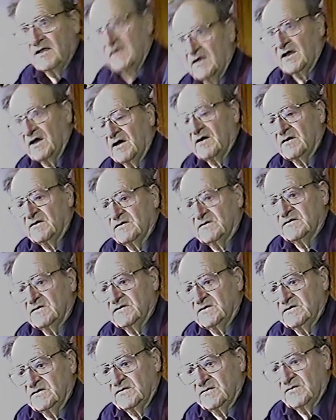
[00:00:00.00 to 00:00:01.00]
Yeah.
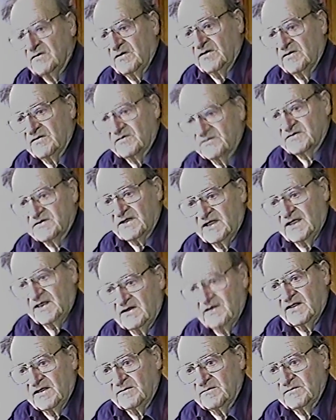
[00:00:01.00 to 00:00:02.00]
You'll
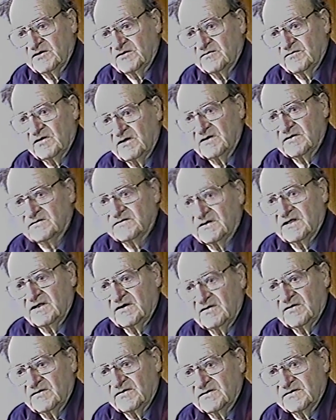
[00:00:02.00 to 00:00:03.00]
understand them as well as
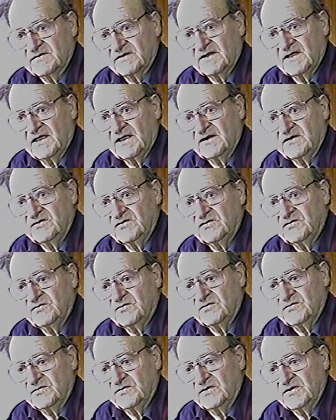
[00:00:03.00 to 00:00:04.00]
they'll understand
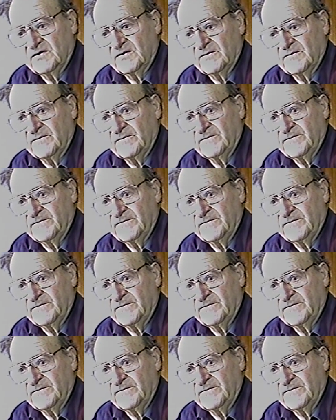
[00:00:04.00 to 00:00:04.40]
you, you know.